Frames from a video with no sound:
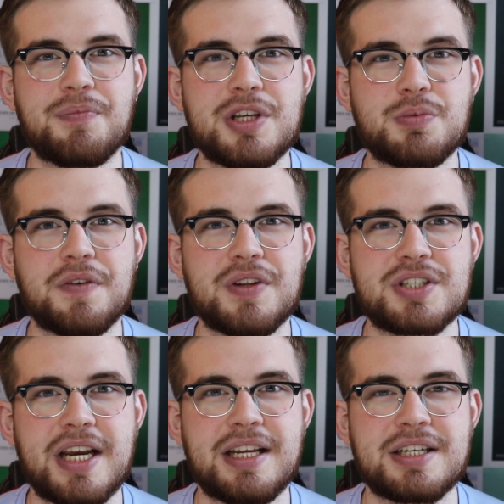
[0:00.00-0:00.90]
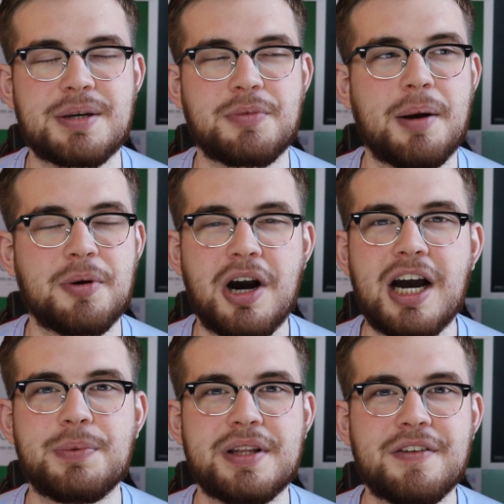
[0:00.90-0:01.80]
he's one of the signings I'm
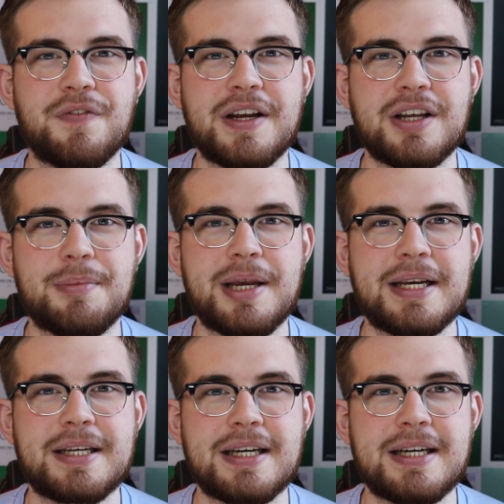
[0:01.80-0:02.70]
glad we did finally make.